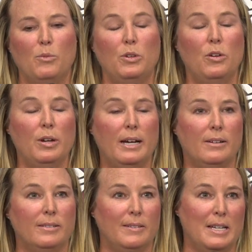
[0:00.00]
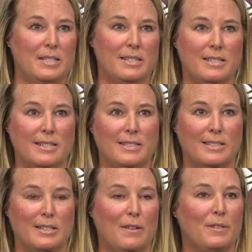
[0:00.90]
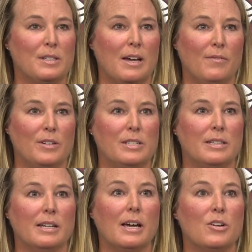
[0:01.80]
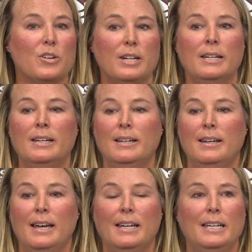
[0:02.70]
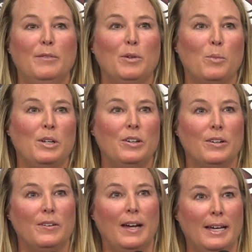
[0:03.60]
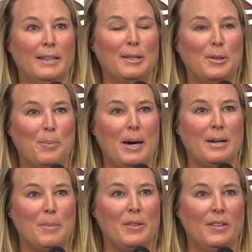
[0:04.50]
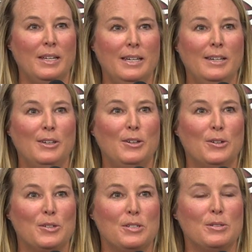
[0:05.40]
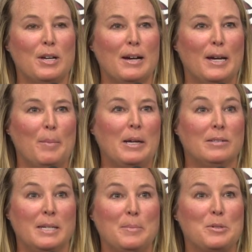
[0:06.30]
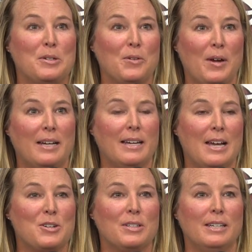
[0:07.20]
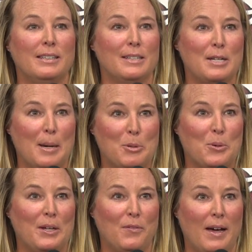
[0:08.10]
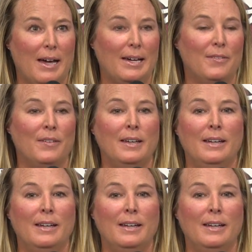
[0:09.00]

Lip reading: No doubt, the SEC is the toughest conference in the country. And even when you're at the bottom of the league, you're still talking about teams that are ranked nationally in the top 25.